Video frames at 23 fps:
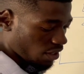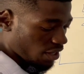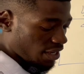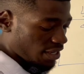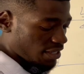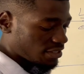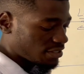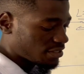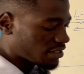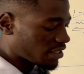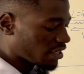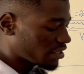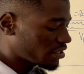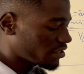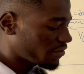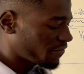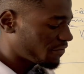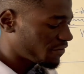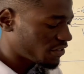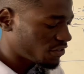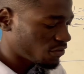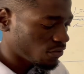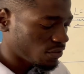sketch a
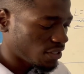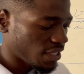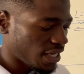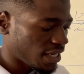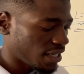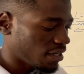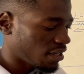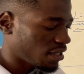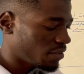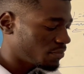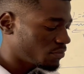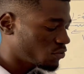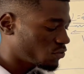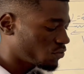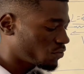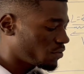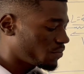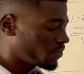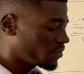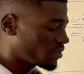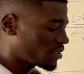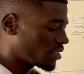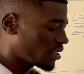phasor diagram to
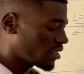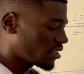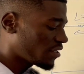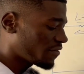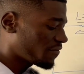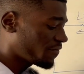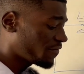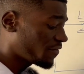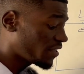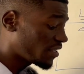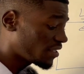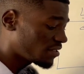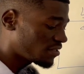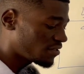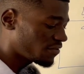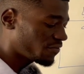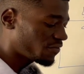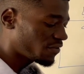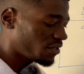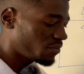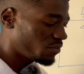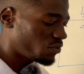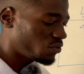represent the phase
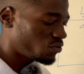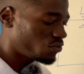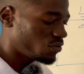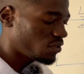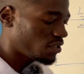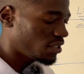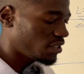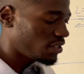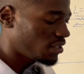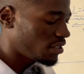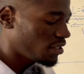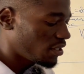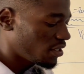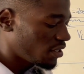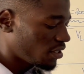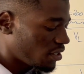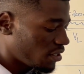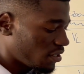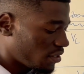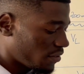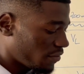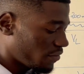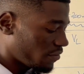difference between
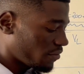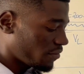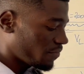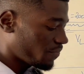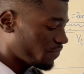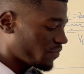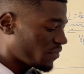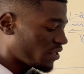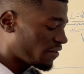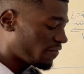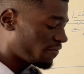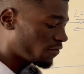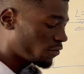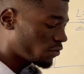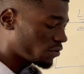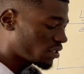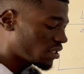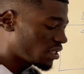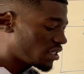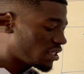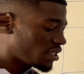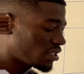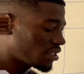the
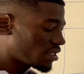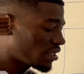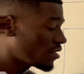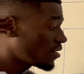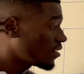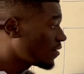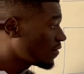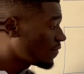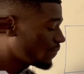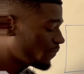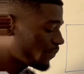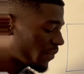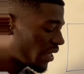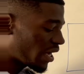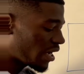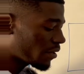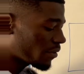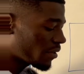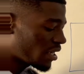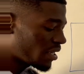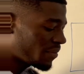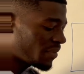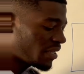voltage
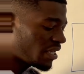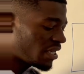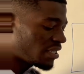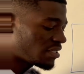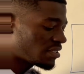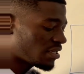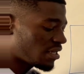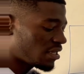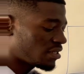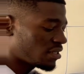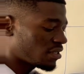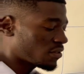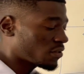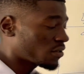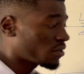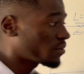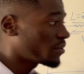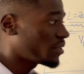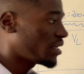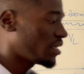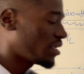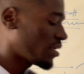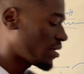RMS and the
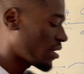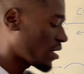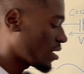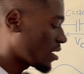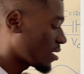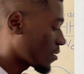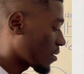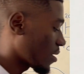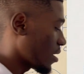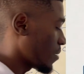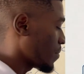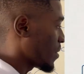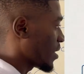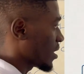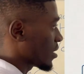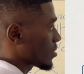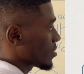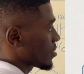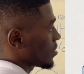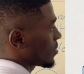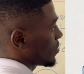current RMS.